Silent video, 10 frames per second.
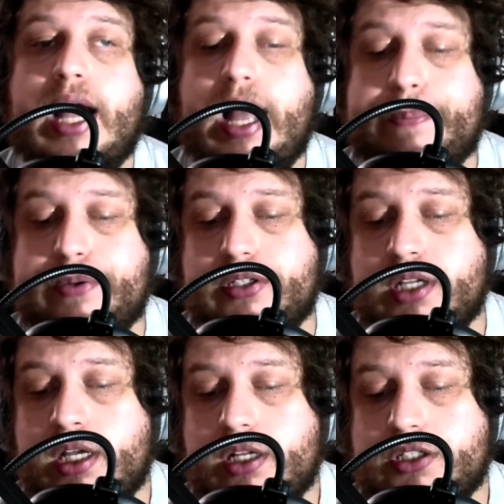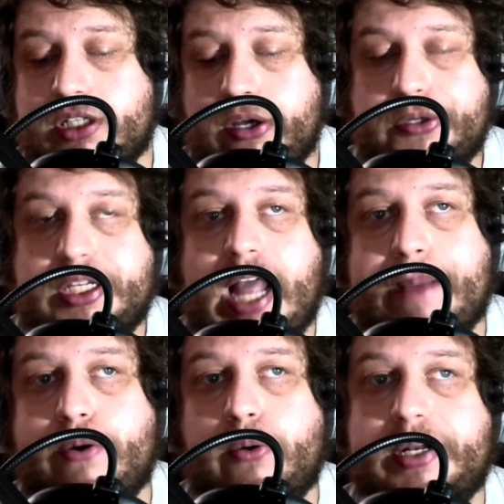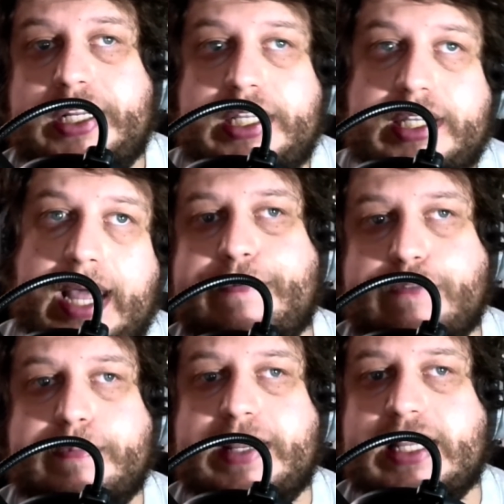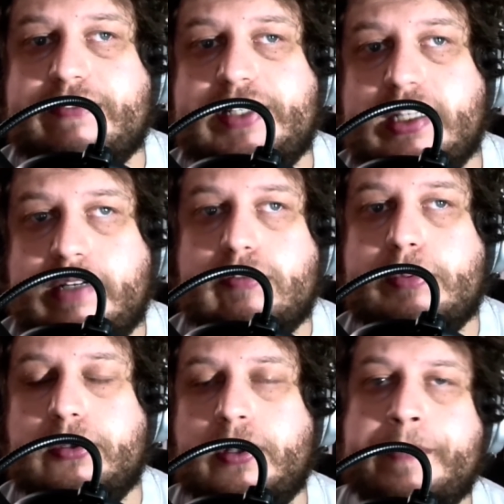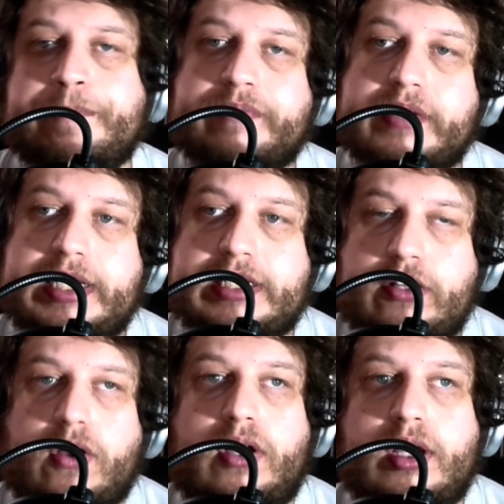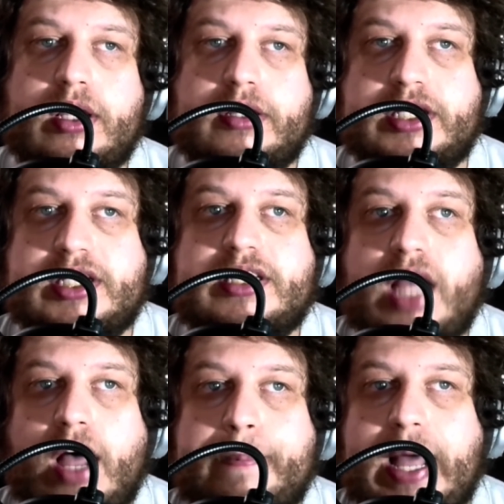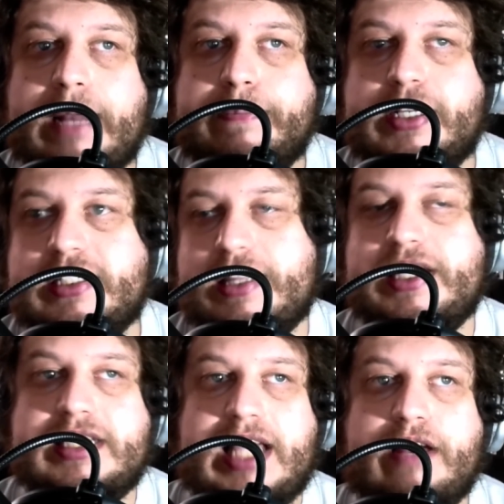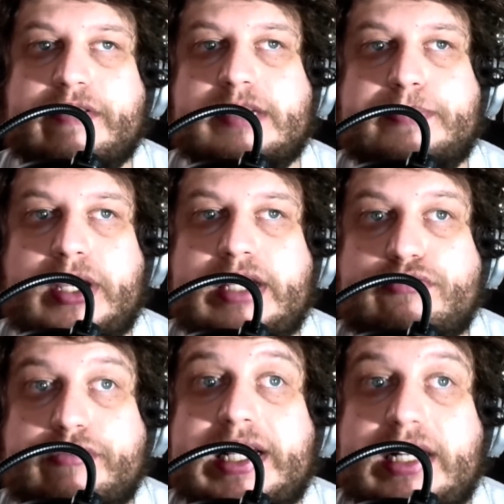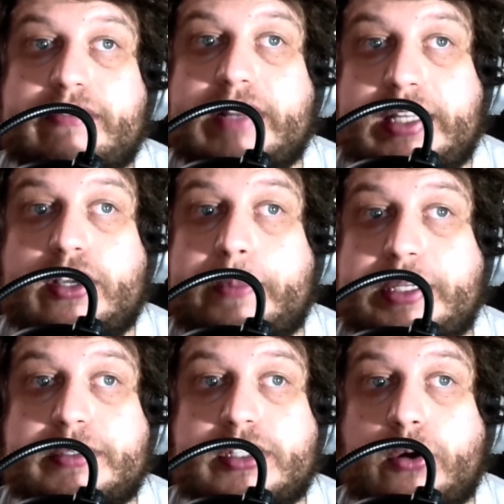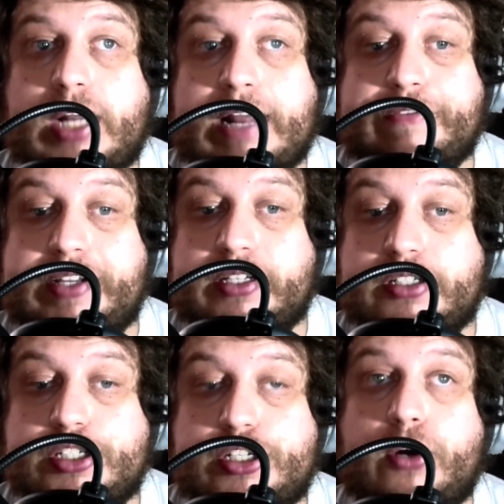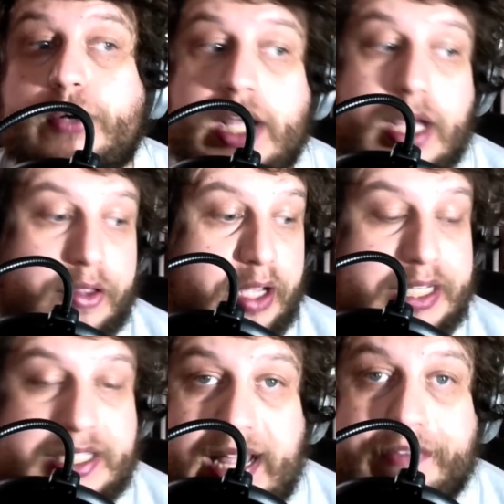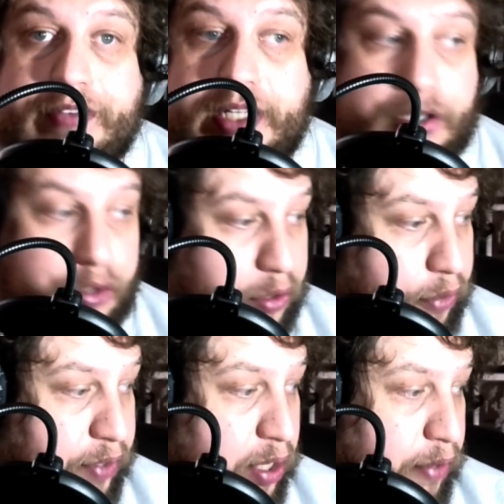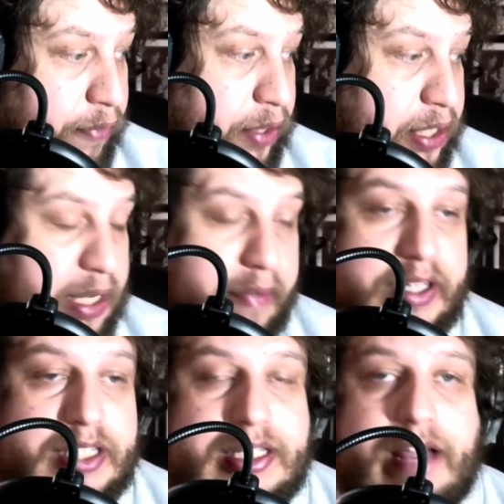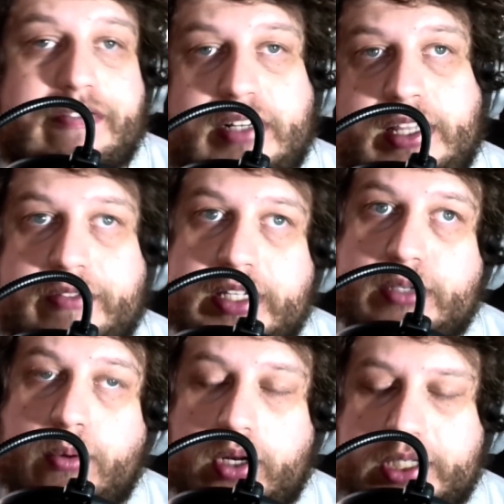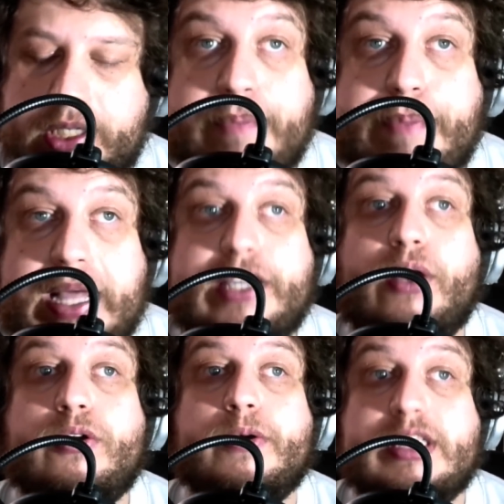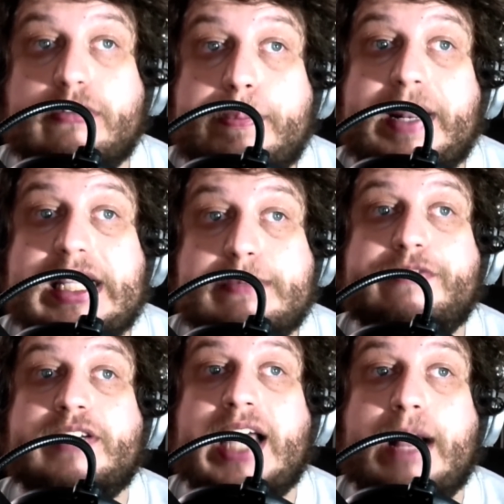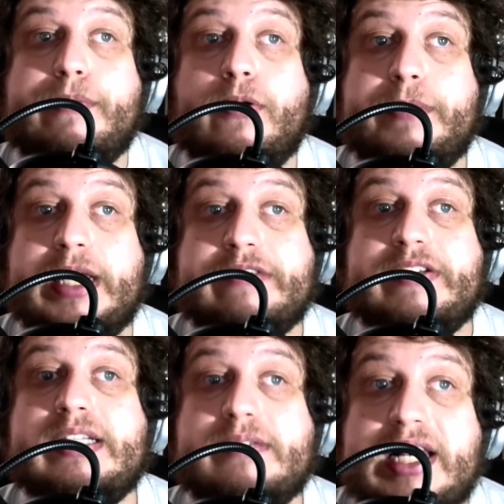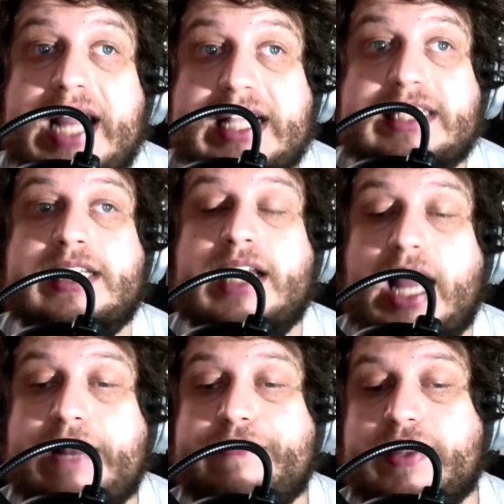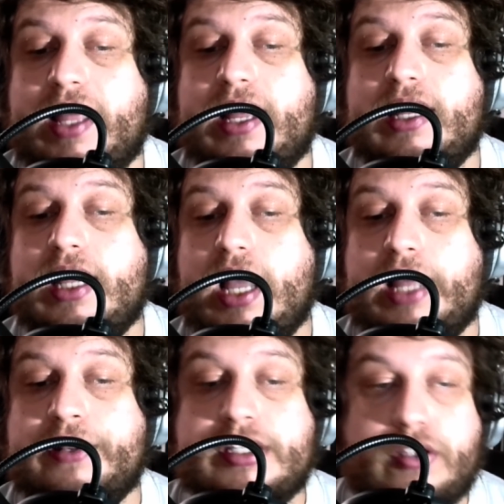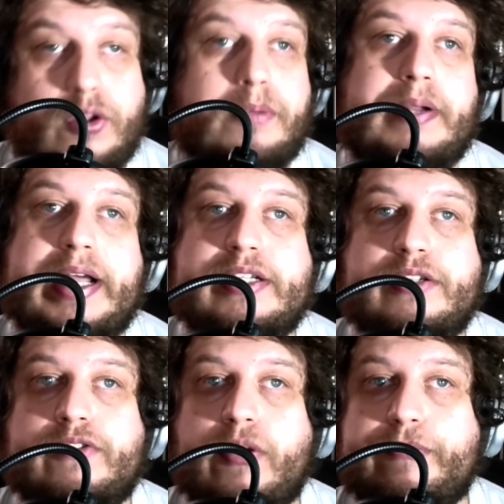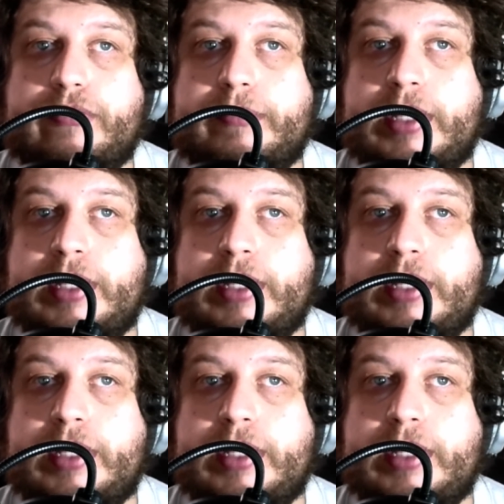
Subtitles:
happened to Cody Gakpo when he came from PSV to Liverpool, he's not the star man because I think Salah is, but he's really come into his own at Anfield and shown that he's definitely good enough for this level. He's definitely of this quality. And Bakayoko is the replacement for Gakpo at PSV. He's the next in line for that. And there's other players who've come from